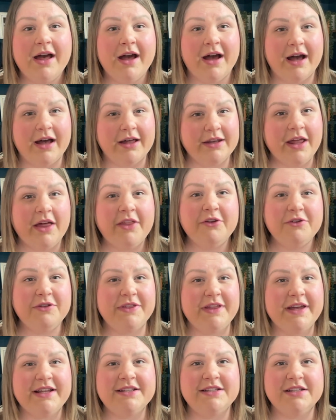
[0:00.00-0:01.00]
Another
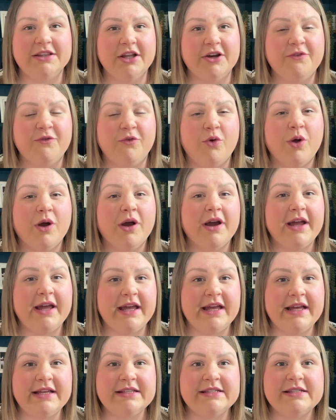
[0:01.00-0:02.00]
thing to look for
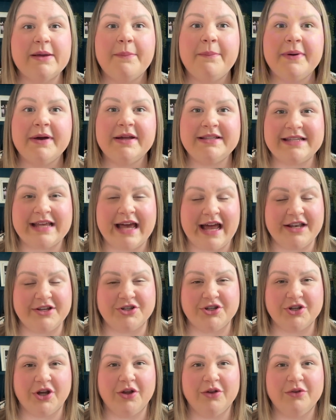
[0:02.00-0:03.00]
is
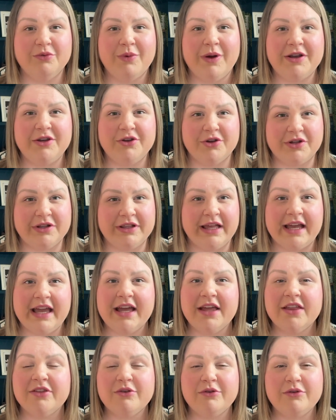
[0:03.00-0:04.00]
potential when you're
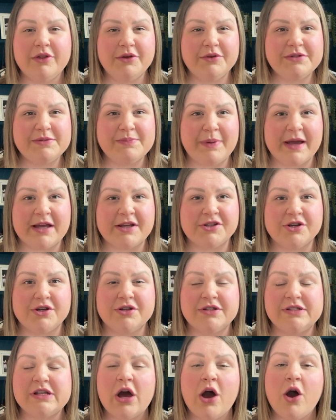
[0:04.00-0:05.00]
clicking through those
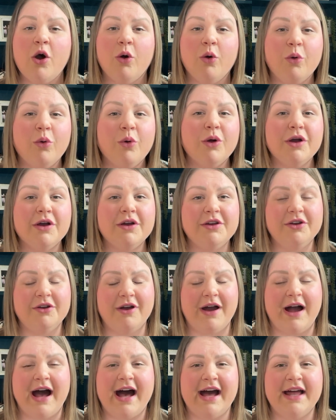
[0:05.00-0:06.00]
pictures or
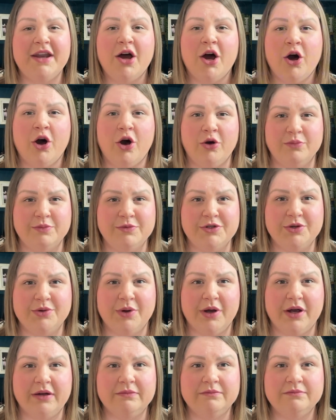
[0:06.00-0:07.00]
you're on a home
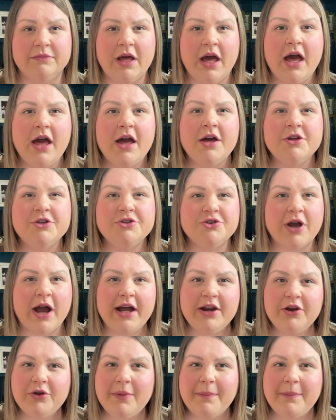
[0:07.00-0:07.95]
tour. Try to